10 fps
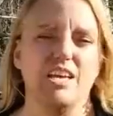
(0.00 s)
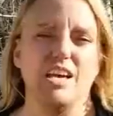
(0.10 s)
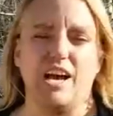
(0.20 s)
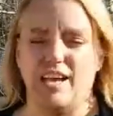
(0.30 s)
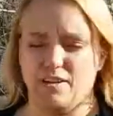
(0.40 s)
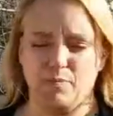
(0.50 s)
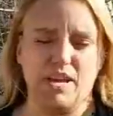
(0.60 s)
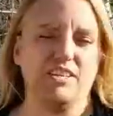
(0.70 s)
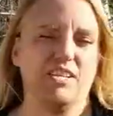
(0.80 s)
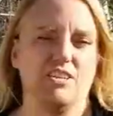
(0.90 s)
I had to
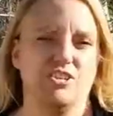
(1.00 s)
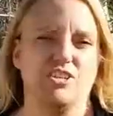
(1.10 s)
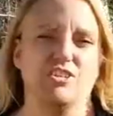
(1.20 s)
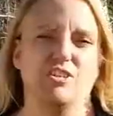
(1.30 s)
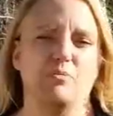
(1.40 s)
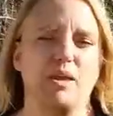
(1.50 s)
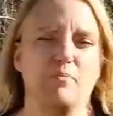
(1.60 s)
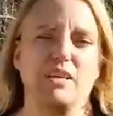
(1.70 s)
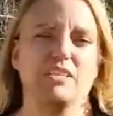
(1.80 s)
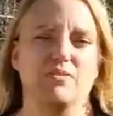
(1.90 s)
pay attention to my
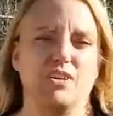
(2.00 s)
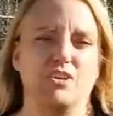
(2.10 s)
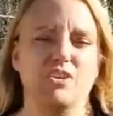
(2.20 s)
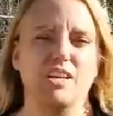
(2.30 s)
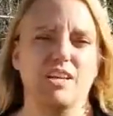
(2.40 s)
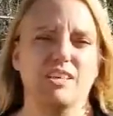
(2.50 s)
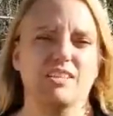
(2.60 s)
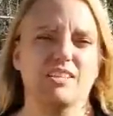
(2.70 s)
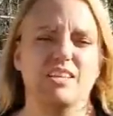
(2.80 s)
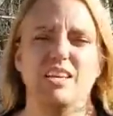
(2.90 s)
mix of
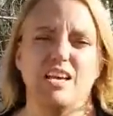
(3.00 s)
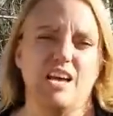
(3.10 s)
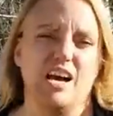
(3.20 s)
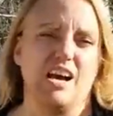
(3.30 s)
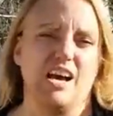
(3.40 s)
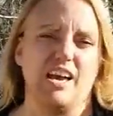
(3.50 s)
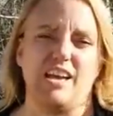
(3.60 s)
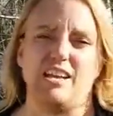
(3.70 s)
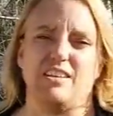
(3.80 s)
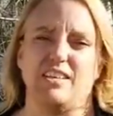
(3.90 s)
ingredients.
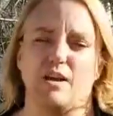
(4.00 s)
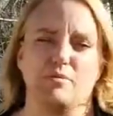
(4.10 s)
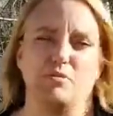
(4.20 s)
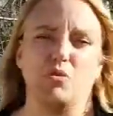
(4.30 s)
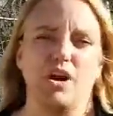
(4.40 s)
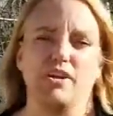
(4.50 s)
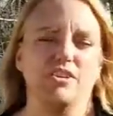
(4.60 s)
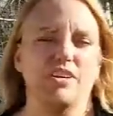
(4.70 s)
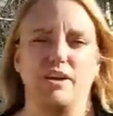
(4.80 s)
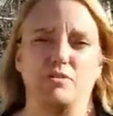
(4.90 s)
I kept it
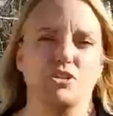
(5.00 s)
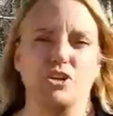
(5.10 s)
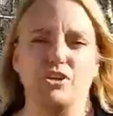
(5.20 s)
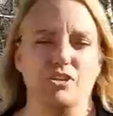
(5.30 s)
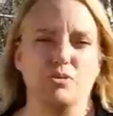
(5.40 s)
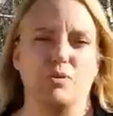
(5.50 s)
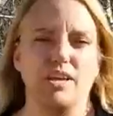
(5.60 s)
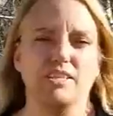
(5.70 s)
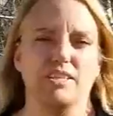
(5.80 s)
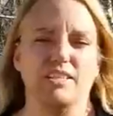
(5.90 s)
watered. I would turn it
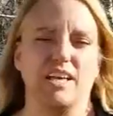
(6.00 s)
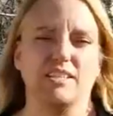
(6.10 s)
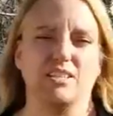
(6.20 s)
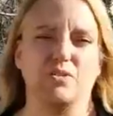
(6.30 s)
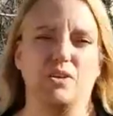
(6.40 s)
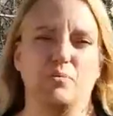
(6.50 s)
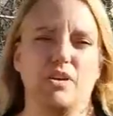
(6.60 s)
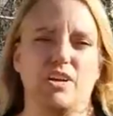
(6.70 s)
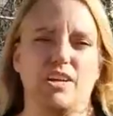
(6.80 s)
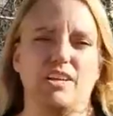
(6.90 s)
twice in that 6-week
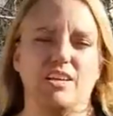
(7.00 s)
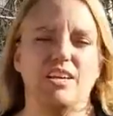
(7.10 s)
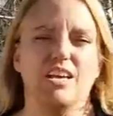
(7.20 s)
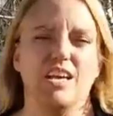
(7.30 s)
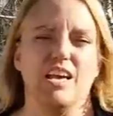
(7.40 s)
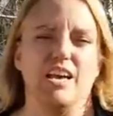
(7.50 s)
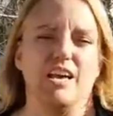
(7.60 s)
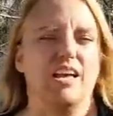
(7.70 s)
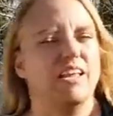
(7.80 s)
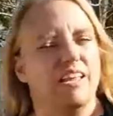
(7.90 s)
period.
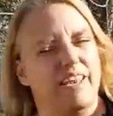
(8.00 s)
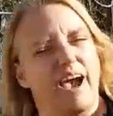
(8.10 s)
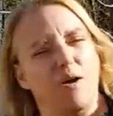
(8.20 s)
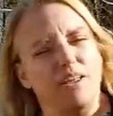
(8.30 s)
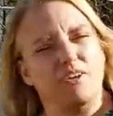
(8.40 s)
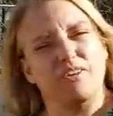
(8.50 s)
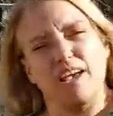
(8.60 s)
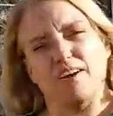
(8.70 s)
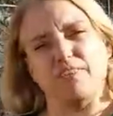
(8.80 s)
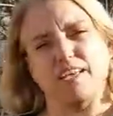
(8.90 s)
Now I don't
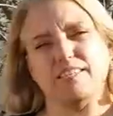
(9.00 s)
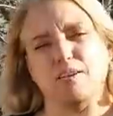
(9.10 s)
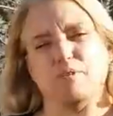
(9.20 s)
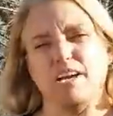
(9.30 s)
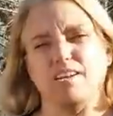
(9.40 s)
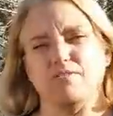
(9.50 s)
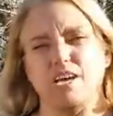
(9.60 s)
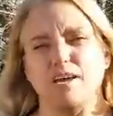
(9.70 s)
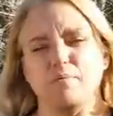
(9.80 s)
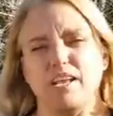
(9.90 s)
have that same kind of
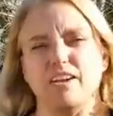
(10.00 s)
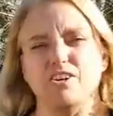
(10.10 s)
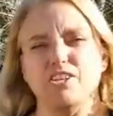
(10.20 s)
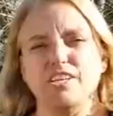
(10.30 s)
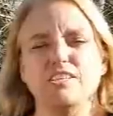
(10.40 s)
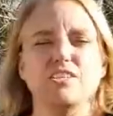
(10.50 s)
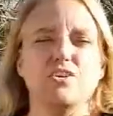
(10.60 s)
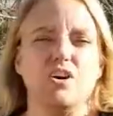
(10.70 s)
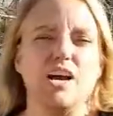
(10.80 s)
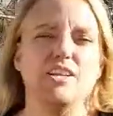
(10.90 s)
time and energy,
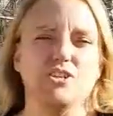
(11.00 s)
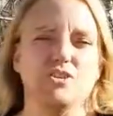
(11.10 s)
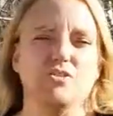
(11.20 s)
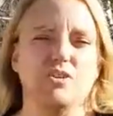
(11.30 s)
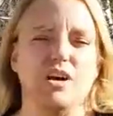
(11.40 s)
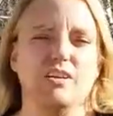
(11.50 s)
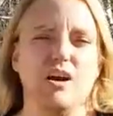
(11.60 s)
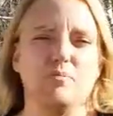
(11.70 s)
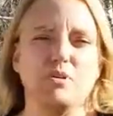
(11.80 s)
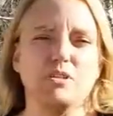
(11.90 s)
so I do a
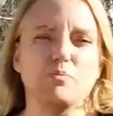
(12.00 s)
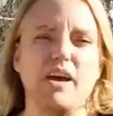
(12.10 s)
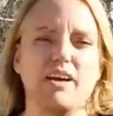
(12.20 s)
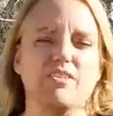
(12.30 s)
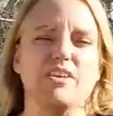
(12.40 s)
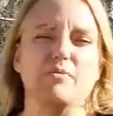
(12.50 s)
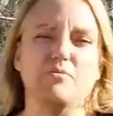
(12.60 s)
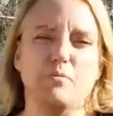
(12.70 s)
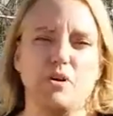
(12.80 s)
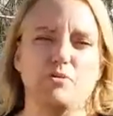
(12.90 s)
compost pile that
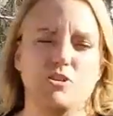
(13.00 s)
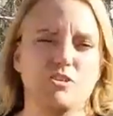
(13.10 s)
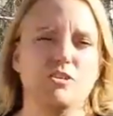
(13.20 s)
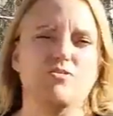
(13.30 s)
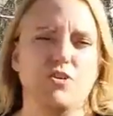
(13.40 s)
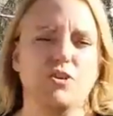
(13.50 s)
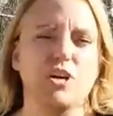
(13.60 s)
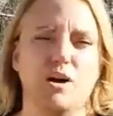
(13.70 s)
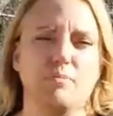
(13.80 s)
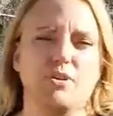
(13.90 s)
produces full
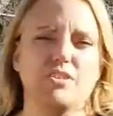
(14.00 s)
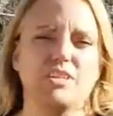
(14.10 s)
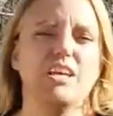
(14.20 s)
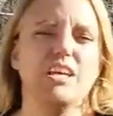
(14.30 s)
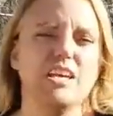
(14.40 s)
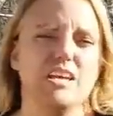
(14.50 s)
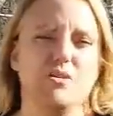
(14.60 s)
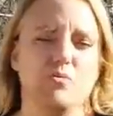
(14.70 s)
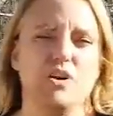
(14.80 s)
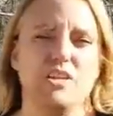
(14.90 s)
compost
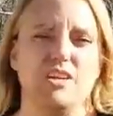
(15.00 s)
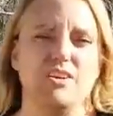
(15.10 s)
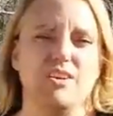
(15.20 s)
in 1 year.